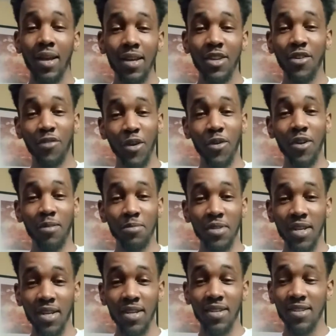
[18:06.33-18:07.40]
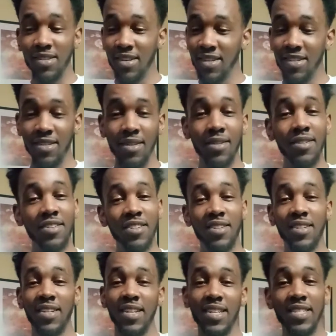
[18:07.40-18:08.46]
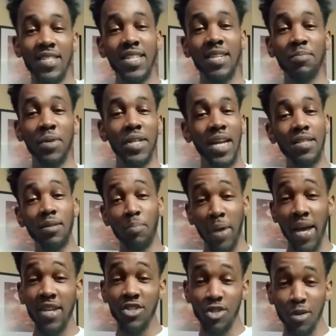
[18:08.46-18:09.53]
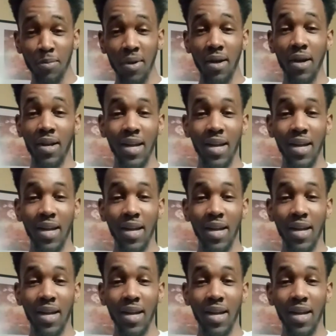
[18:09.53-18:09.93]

You feel what I'm saying? This shit is, but that's a passion of mine.